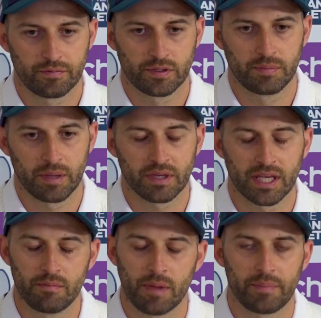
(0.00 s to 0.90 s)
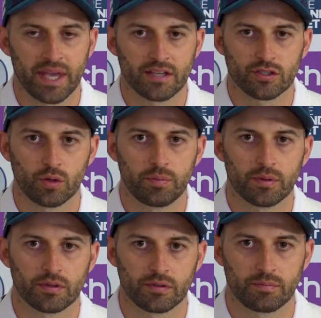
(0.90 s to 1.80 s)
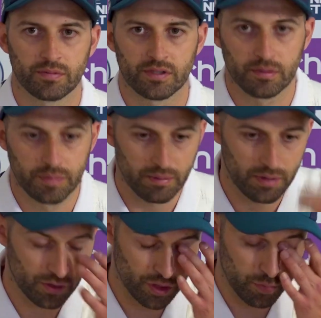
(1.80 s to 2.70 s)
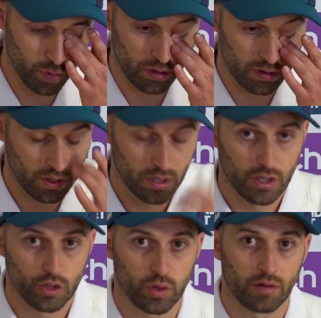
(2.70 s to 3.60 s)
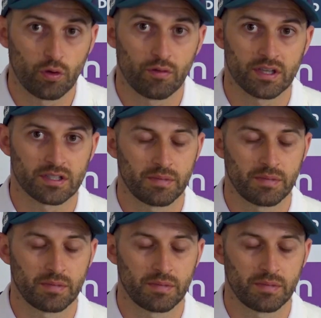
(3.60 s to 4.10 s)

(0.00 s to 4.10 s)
to be able to keep my pace up, to be able to just bowl 12 overs,